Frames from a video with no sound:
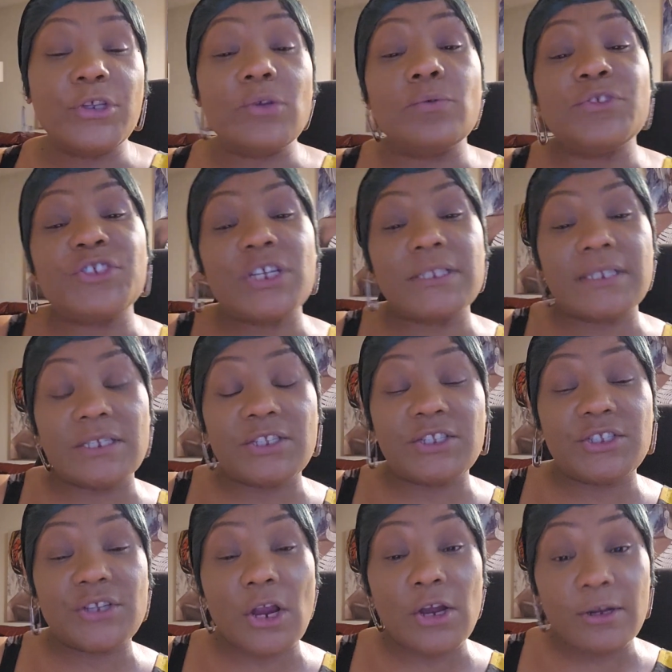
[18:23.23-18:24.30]
Use your
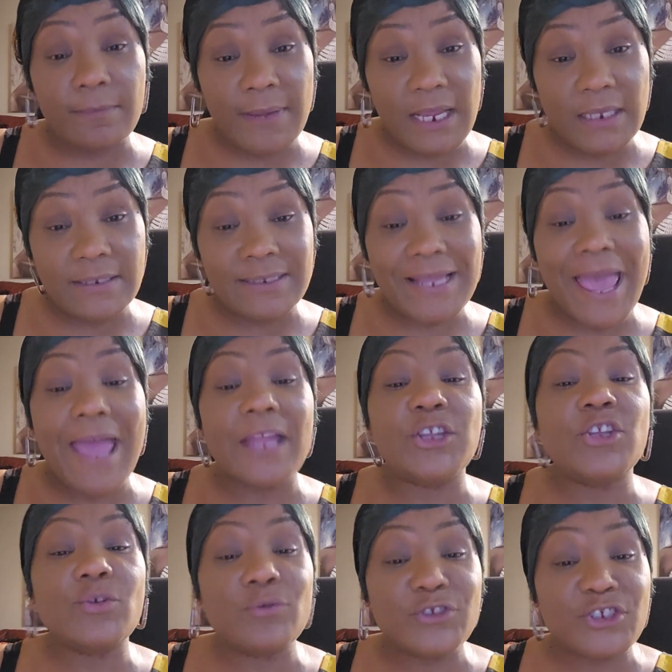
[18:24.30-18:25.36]
discernment
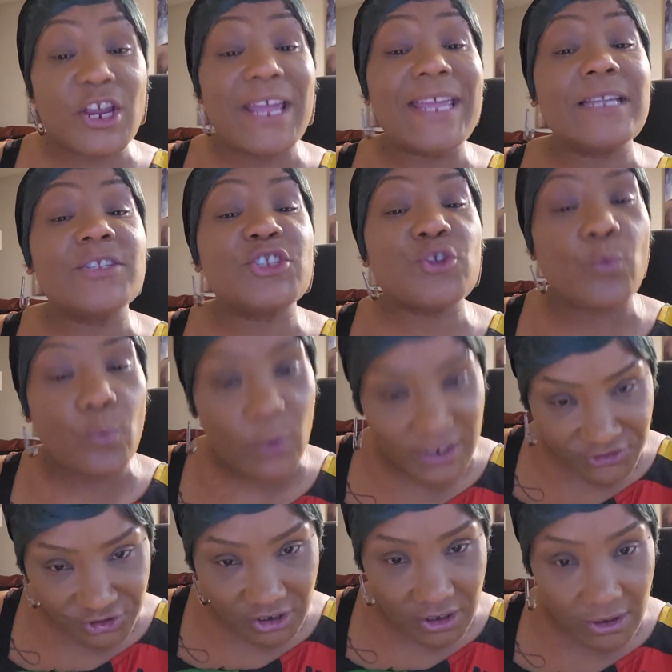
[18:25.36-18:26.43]
and use your
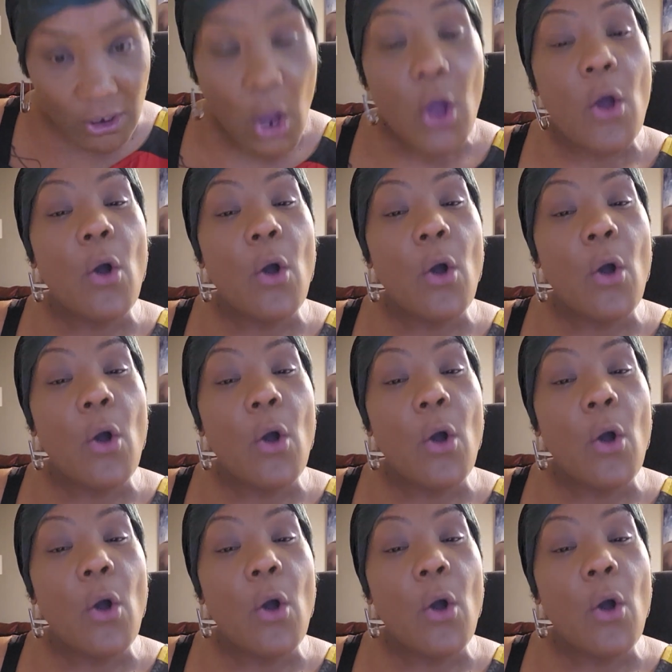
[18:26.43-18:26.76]
intuition